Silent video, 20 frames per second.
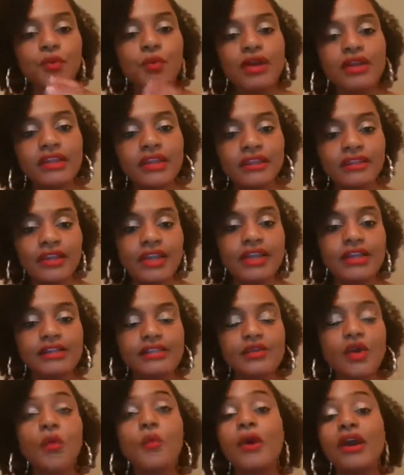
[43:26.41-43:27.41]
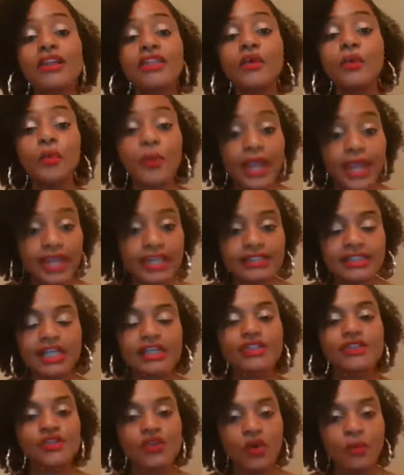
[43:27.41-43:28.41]
one of the ways
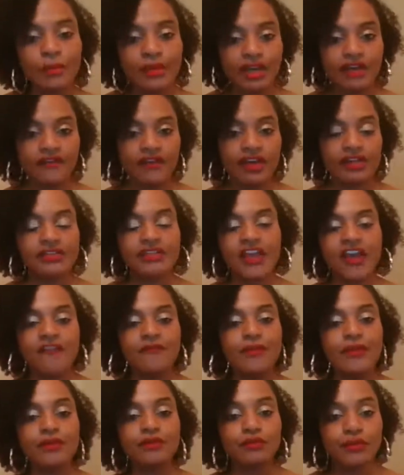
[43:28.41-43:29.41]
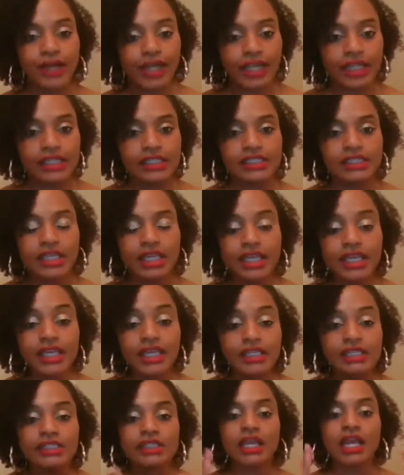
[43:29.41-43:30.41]
that so many of us have been raised
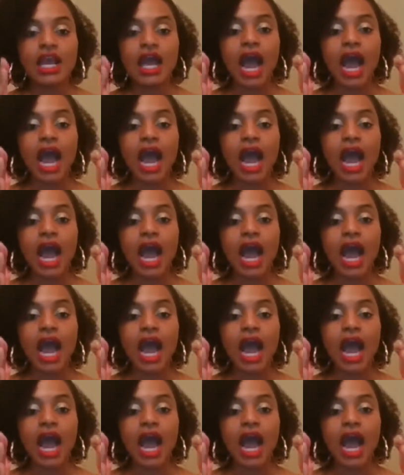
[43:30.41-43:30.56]
is